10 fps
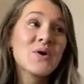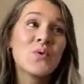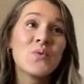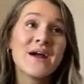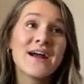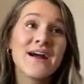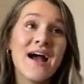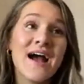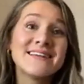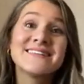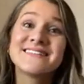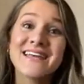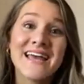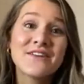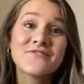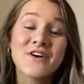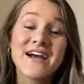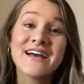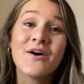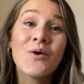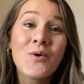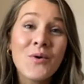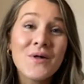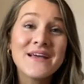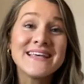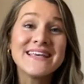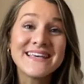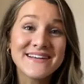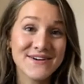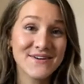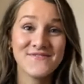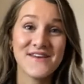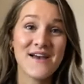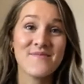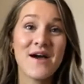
where I stayed for a whole year, fam.